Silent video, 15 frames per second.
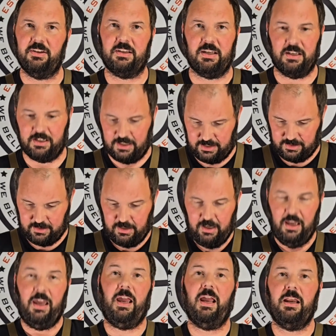you can get
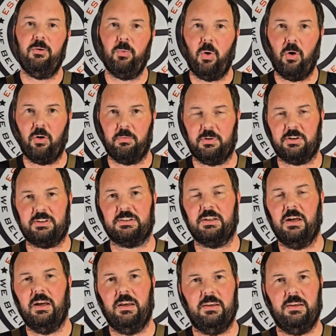hand warmers,